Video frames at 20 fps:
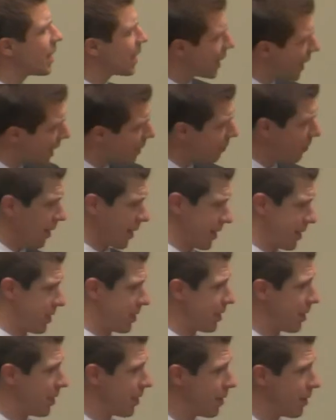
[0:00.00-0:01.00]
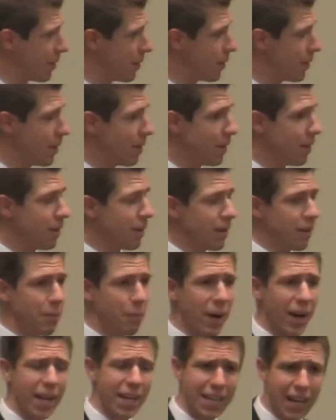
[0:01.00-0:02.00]
to live it
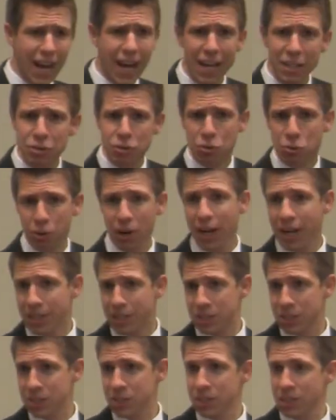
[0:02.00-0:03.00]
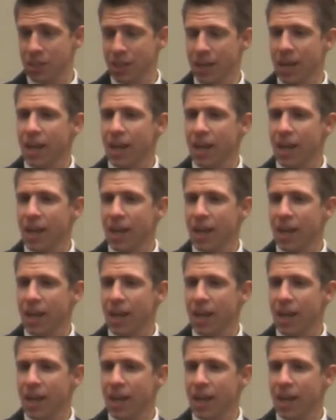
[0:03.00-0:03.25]
by God's grace.